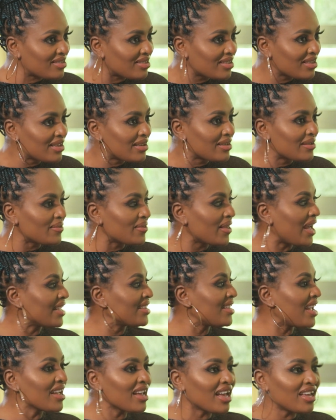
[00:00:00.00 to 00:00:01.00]
not really.
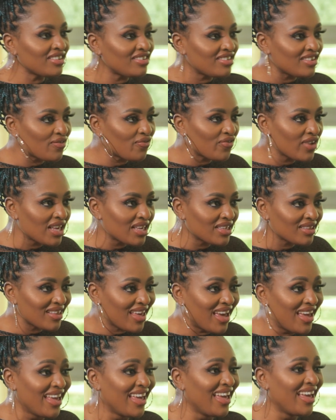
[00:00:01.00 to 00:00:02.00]
No,
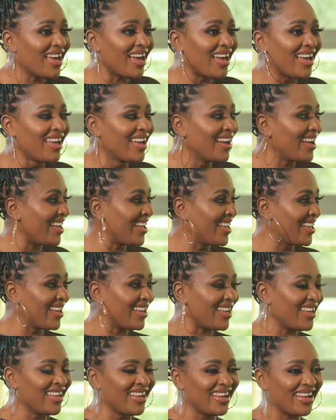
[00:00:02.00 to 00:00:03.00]
this see,
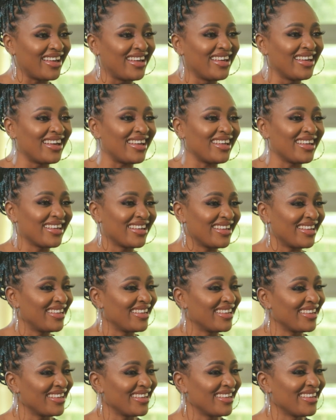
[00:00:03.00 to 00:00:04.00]
I
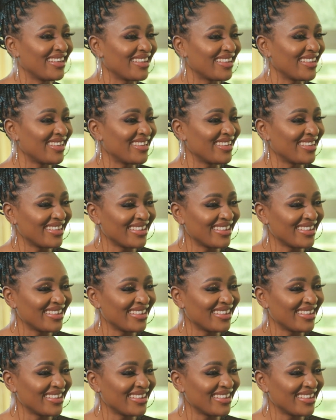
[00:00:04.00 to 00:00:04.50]
do